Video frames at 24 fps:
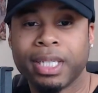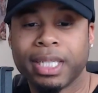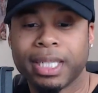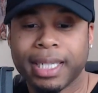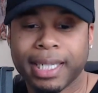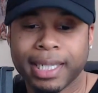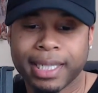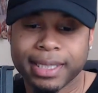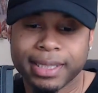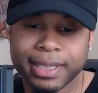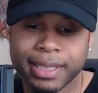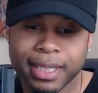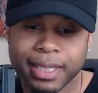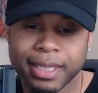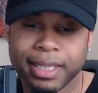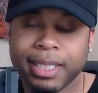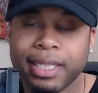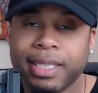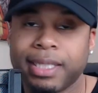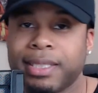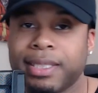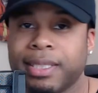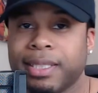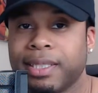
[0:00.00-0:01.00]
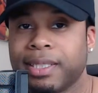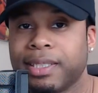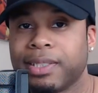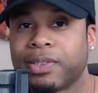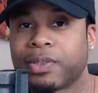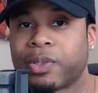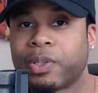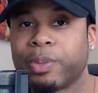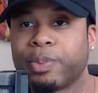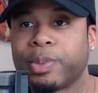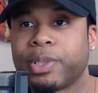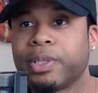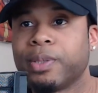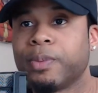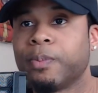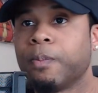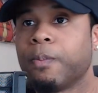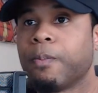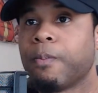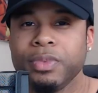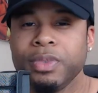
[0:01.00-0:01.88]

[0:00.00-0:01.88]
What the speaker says: Like I said, link is in the description.